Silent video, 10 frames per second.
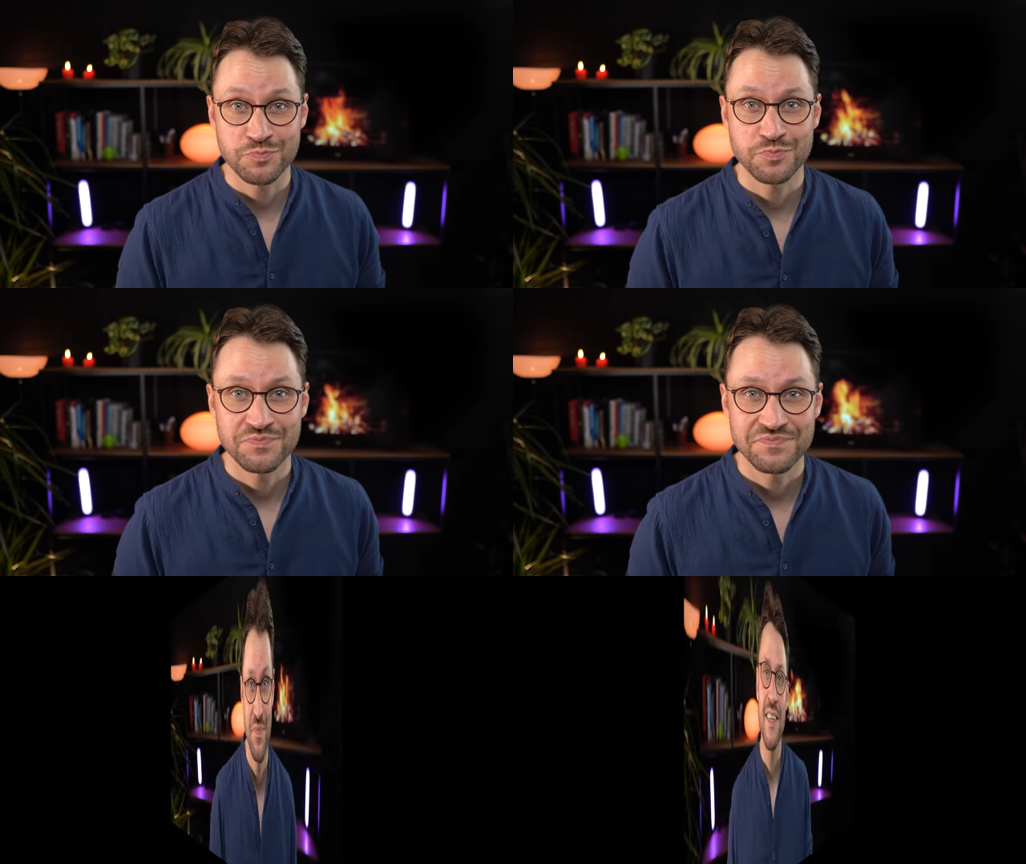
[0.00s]

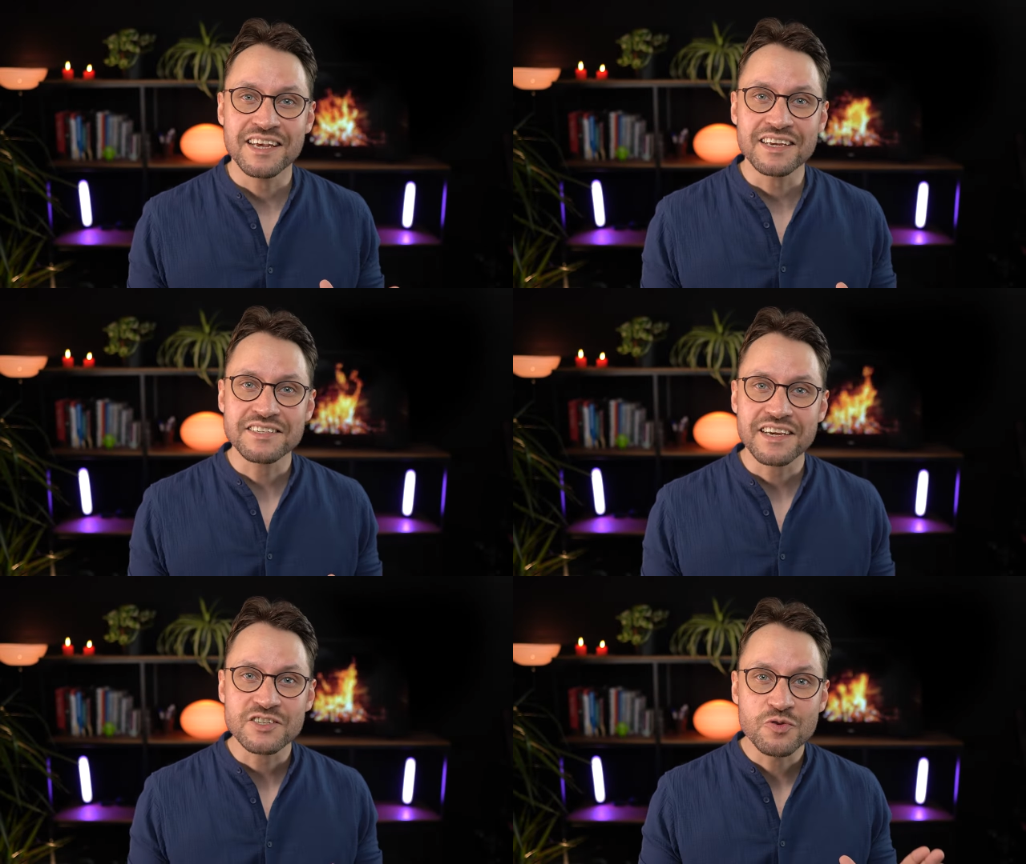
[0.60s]
Please take a
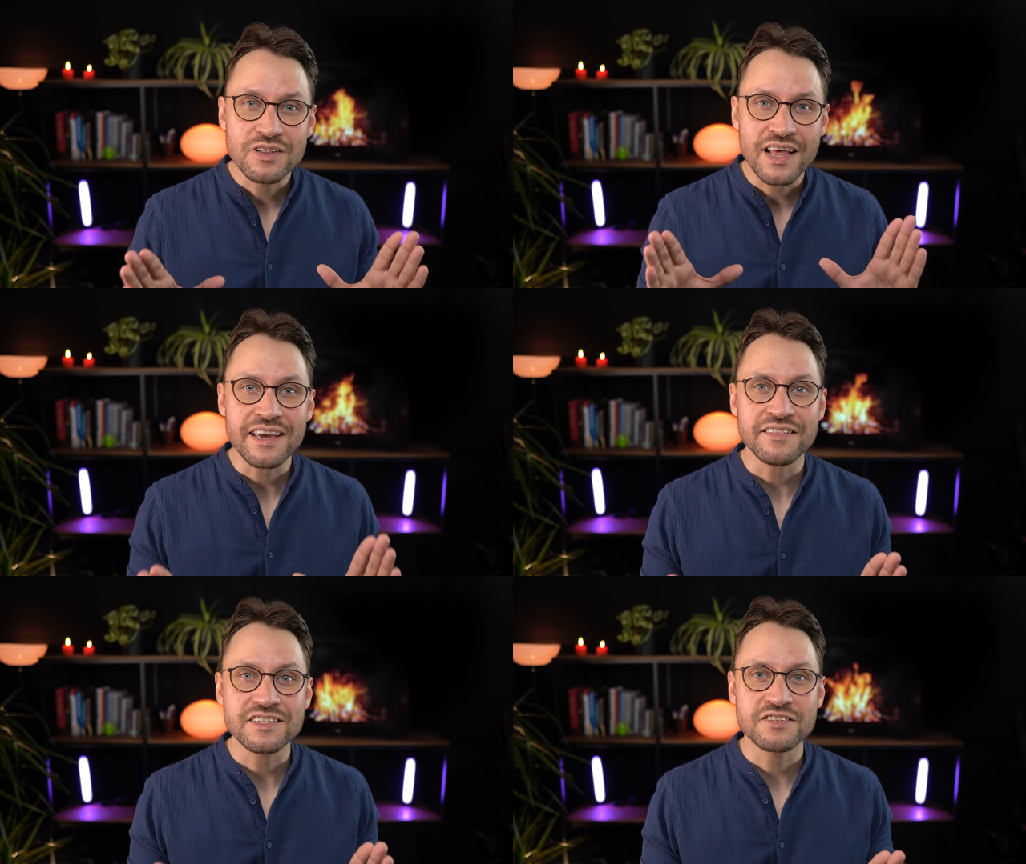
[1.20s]
second to
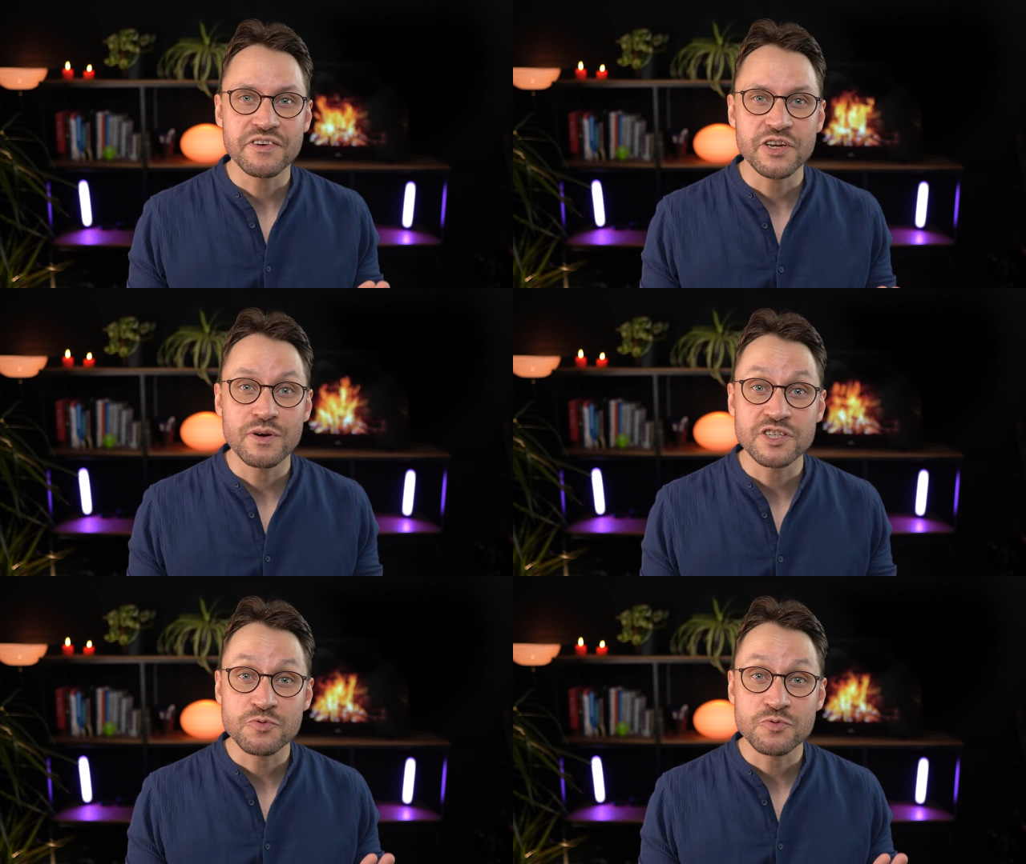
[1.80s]
like this video and